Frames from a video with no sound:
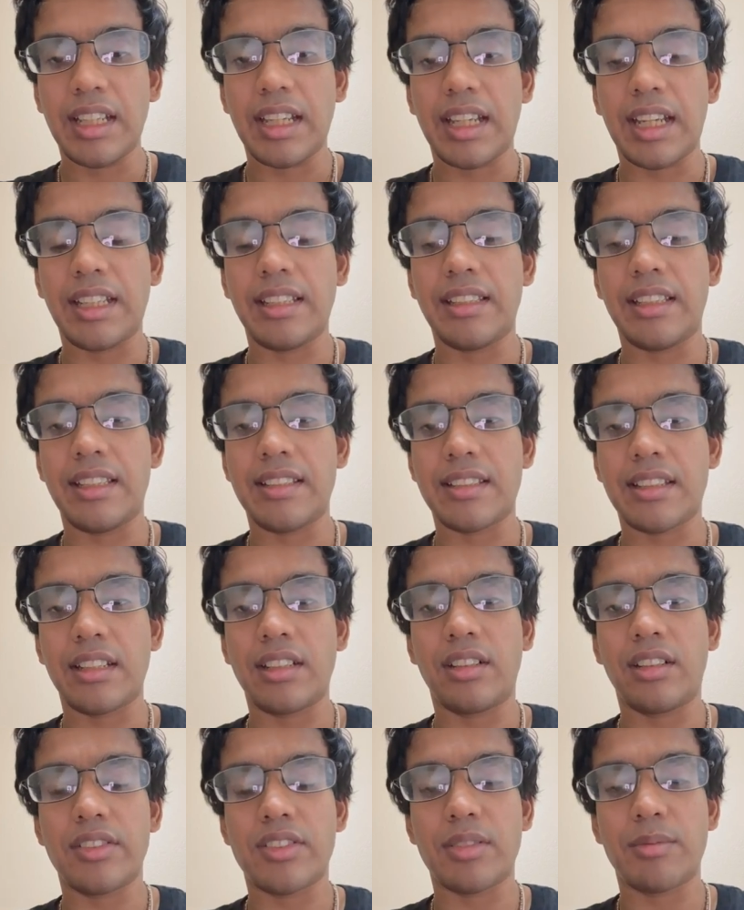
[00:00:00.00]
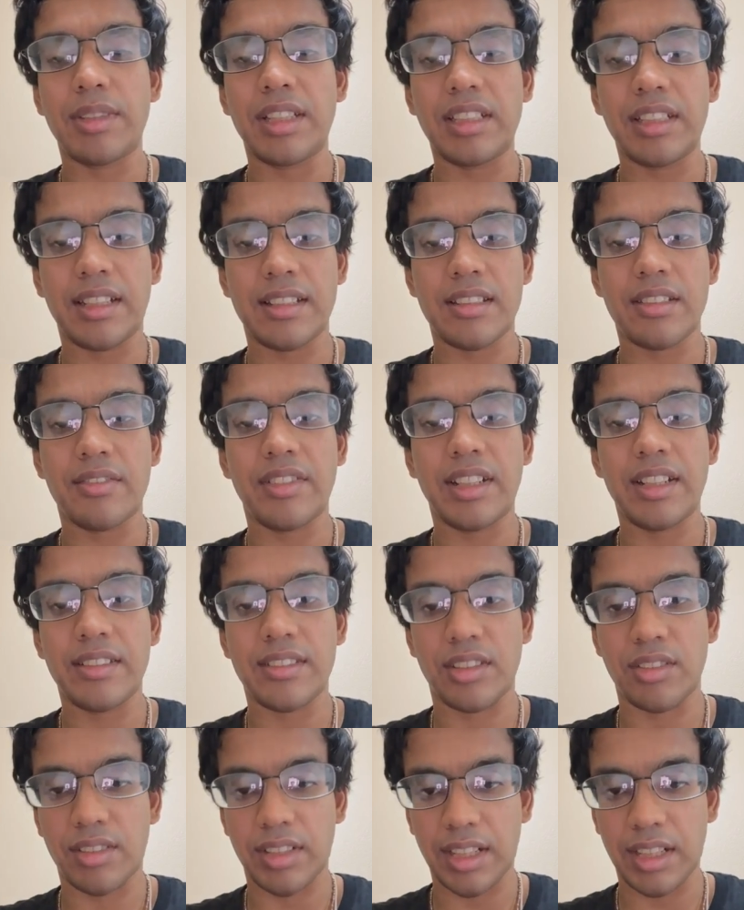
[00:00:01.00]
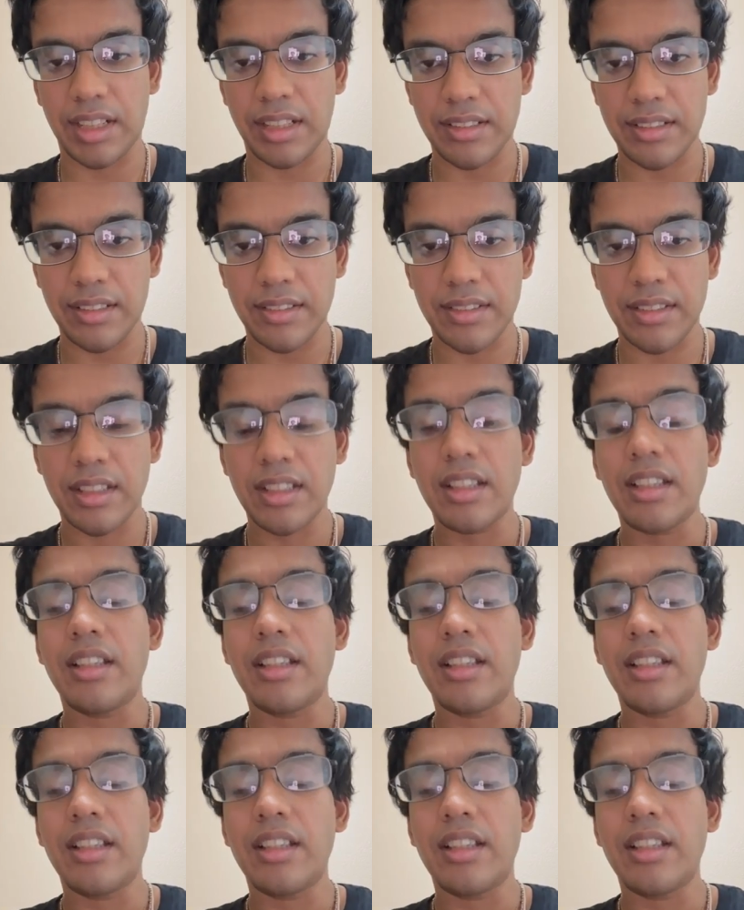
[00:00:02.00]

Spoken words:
And these can also be classified as eukaryotic cells.